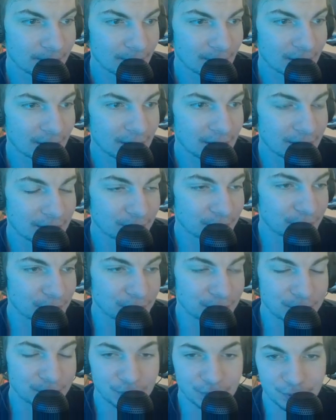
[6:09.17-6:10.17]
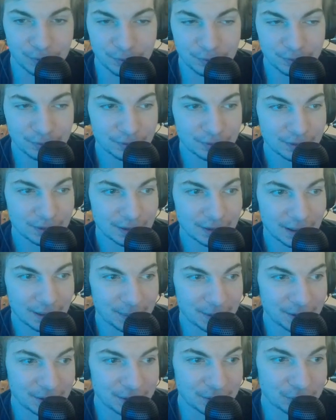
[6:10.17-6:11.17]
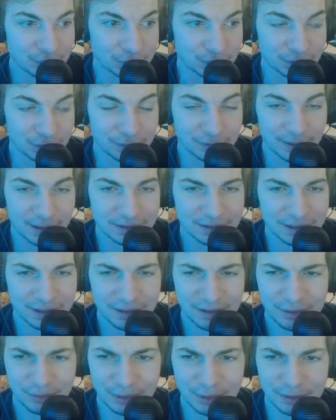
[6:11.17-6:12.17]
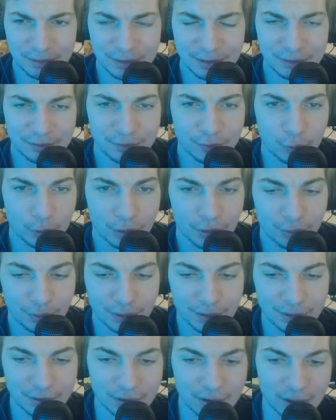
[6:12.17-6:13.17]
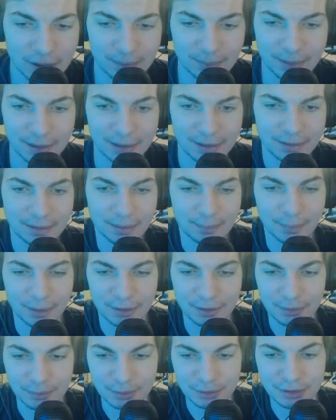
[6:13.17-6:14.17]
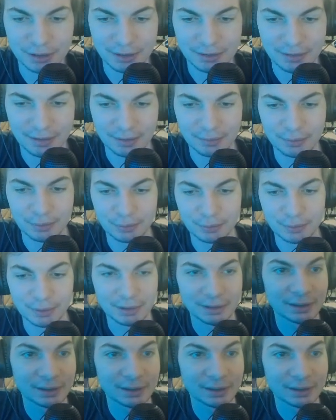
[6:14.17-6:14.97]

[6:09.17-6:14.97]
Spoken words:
He can really move. I mean, he was really fast. I think he ran like a 4.3 at the combine. I might double check that real quick.